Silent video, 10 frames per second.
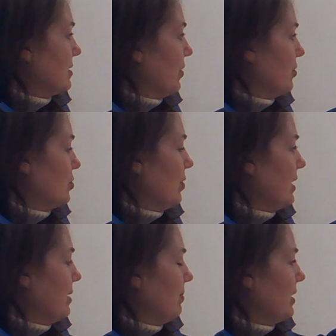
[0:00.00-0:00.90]
So
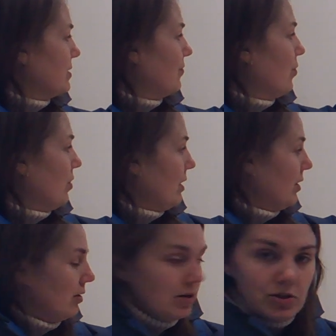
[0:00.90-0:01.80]
20 plus 4,
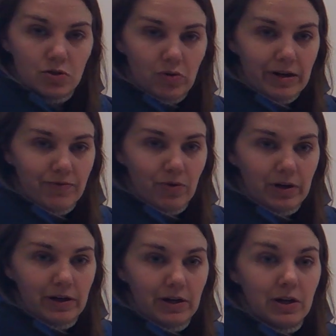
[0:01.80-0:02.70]
24.
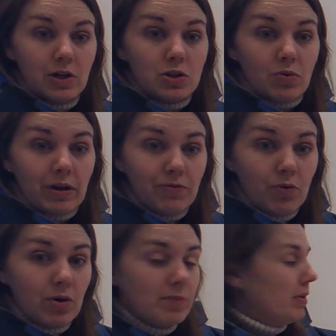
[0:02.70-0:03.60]

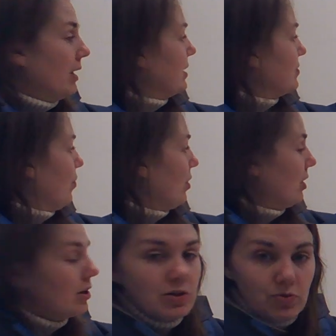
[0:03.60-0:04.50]
24 plus 4,
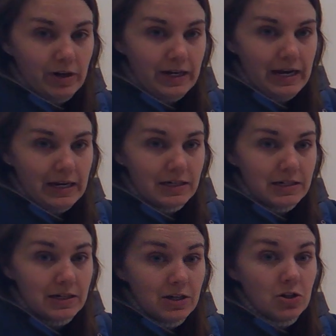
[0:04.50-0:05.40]
28.
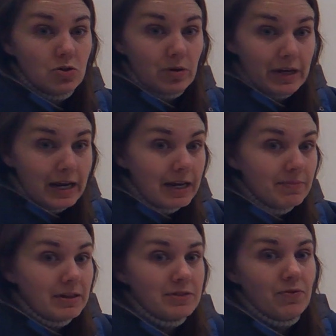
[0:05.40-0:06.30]

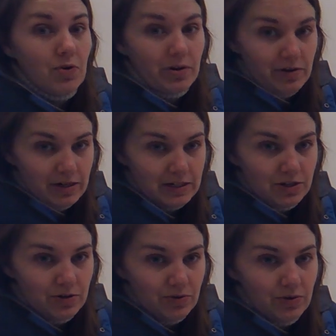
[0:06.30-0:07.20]
28 plus 4,
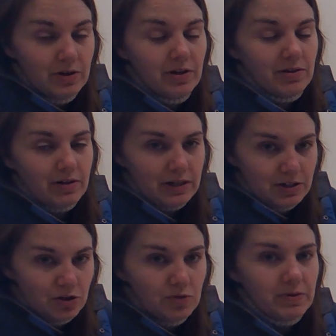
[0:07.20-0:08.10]
32.
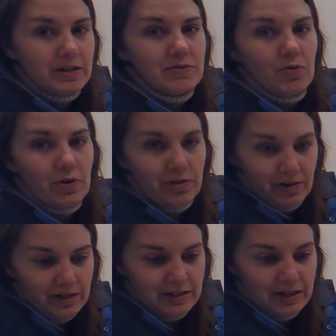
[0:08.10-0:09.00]
32 plus 4,
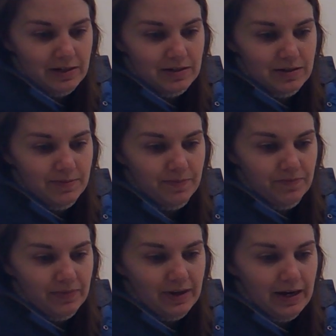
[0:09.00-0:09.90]
36.
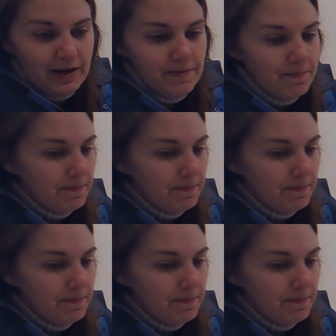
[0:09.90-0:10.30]
Okay.